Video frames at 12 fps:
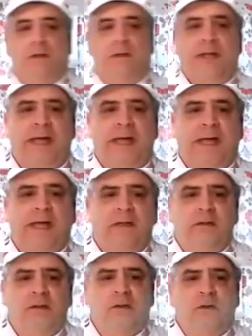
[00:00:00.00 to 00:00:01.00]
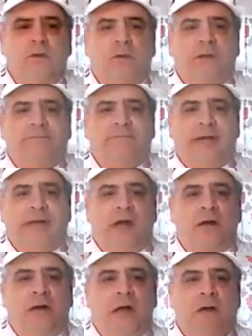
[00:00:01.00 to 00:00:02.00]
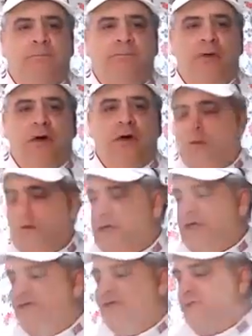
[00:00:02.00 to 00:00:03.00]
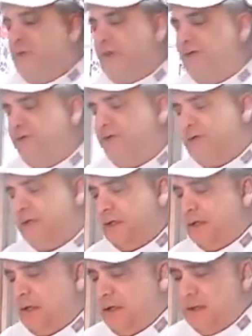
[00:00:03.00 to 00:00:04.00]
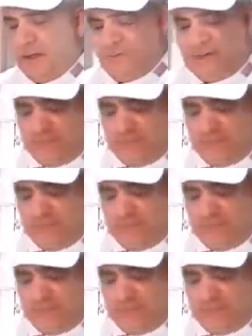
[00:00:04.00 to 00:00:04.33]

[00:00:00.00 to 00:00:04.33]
okay, we got our pork nice and rendered. It's